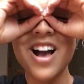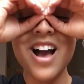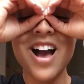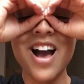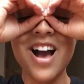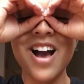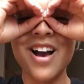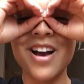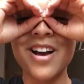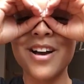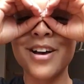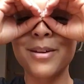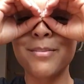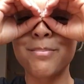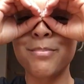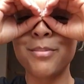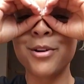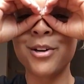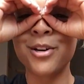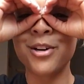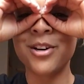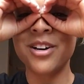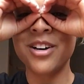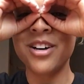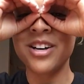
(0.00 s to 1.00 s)
I
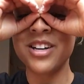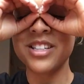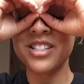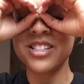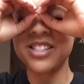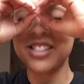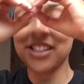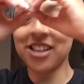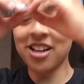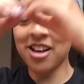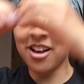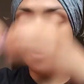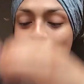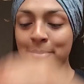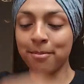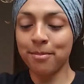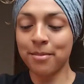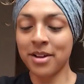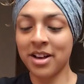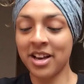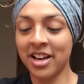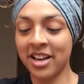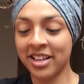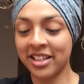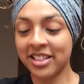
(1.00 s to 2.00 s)
put down
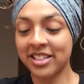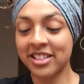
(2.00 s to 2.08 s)
my